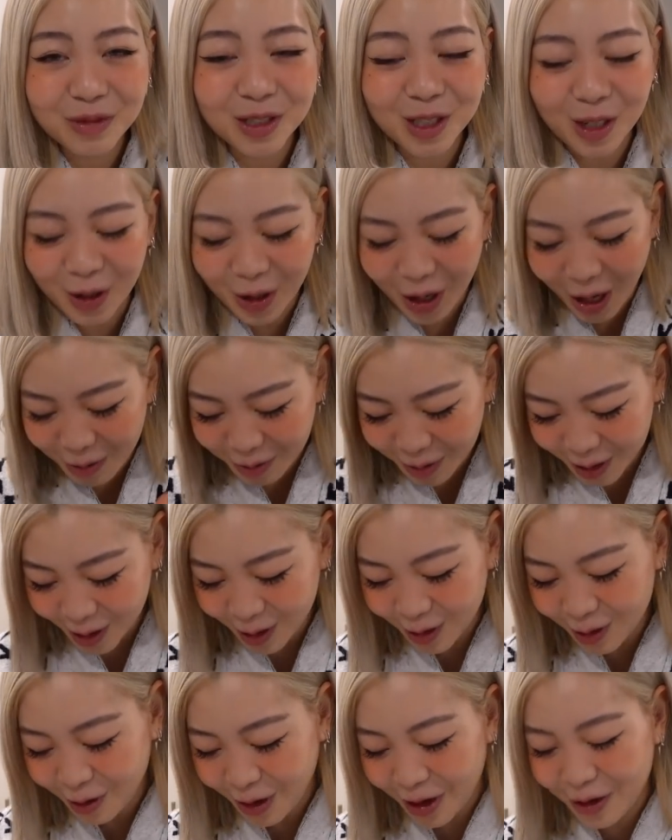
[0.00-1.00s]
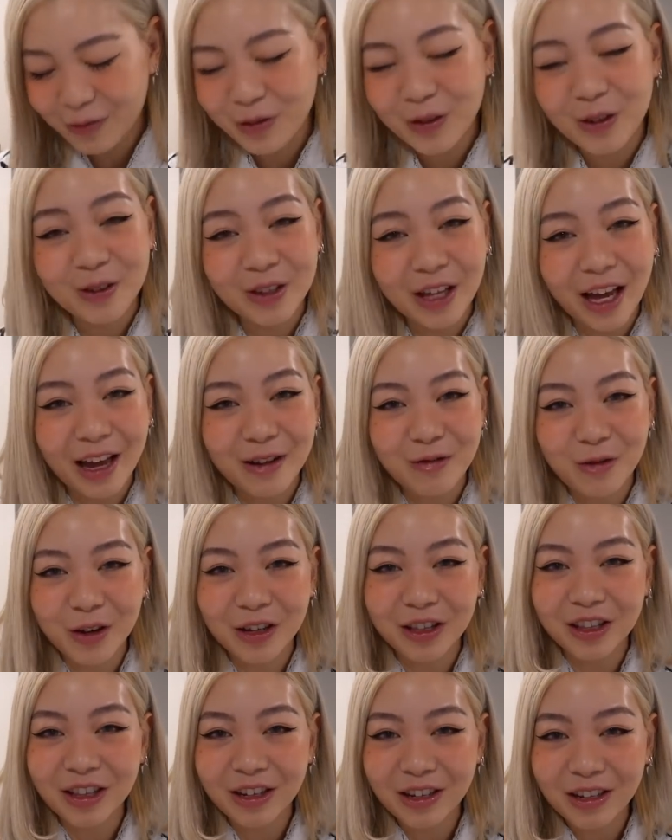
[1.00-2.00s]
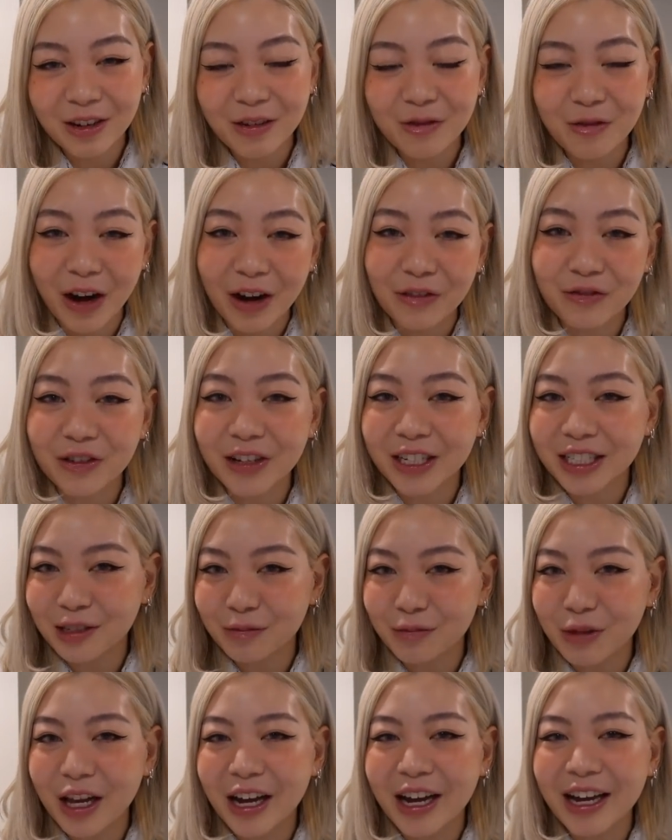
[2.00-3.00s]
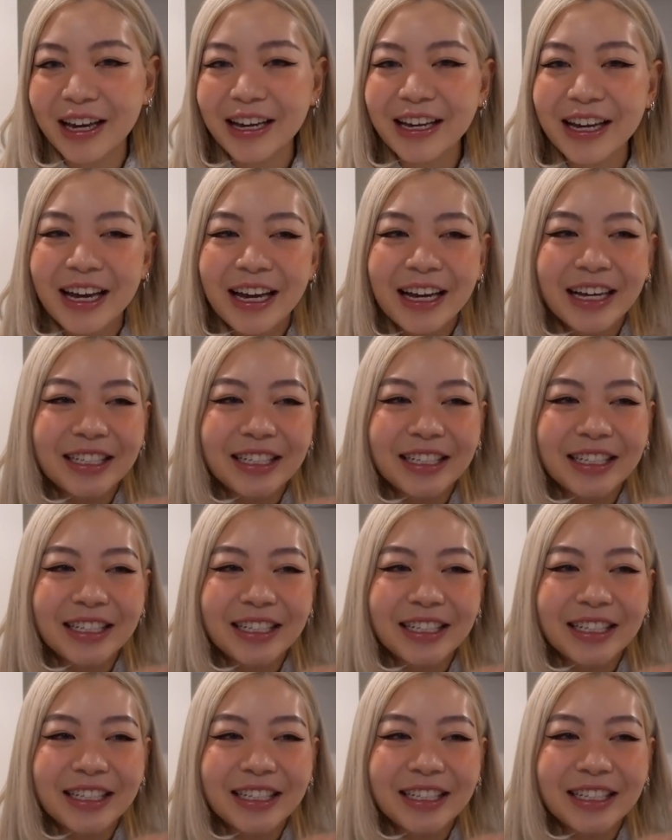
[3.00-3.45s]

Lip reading: So I'm so grateful that I won the raffle at supply.